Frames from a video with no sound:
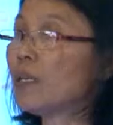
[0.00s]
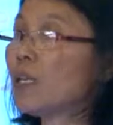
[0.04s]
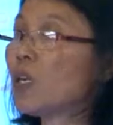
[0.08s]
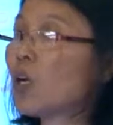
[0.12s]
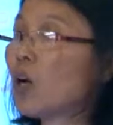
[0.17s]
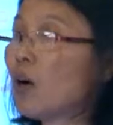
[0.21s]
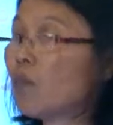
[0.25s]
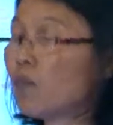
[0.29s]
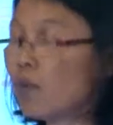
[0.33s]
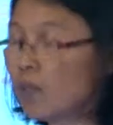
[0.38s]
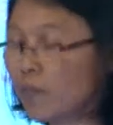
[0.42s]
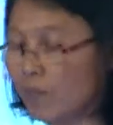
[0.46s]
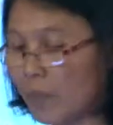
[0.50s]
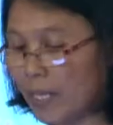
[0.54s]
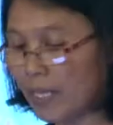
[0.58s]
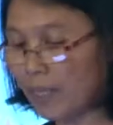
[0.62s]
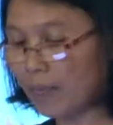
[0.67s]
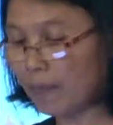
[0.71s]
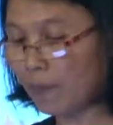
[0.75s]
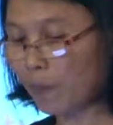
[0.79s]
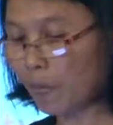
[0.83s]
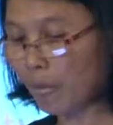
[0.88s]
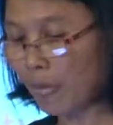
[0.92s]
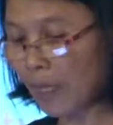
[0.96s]
the government
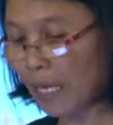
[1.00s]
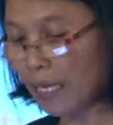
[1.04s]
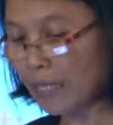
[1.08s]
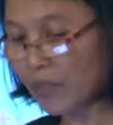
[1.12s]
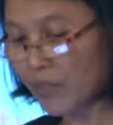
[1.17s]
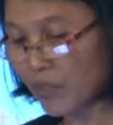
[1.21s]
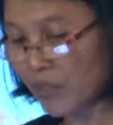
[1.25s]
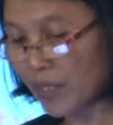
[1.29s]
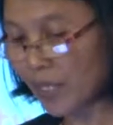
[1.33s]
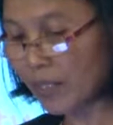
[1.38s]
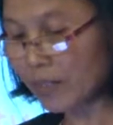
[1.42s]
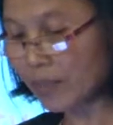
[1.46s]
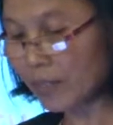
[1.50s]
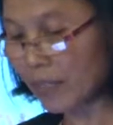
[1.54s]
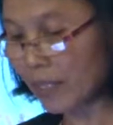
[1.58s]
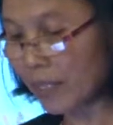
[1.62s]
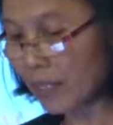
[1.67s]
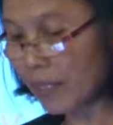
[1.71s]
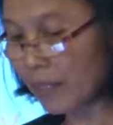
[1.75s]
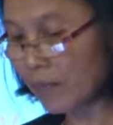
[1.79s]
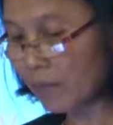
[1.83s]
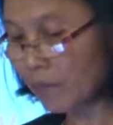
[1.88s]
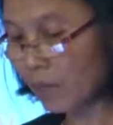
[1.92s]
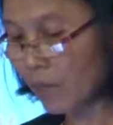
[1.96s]
sector.